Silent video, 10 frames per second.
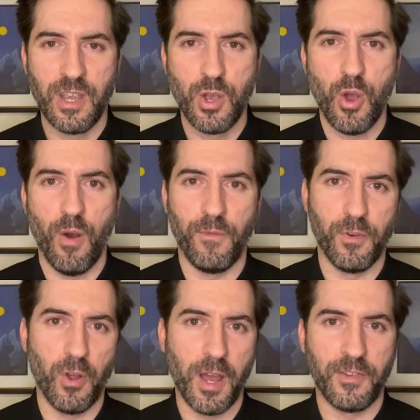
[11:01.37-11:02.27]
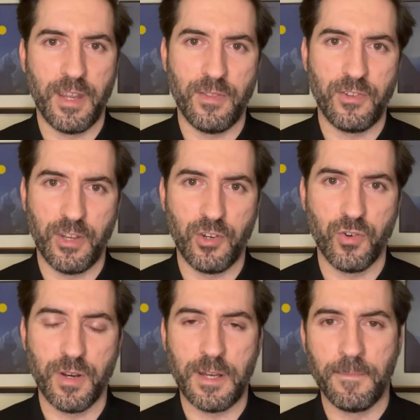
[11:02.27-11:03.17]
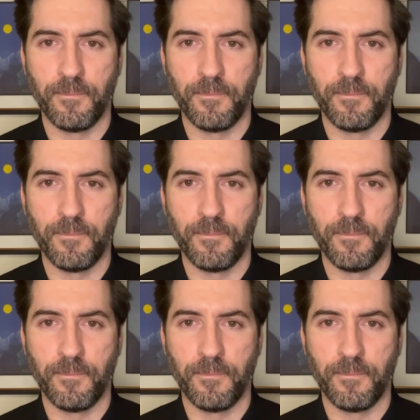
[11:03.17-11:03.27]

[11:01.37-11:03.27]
of the nineteenth century.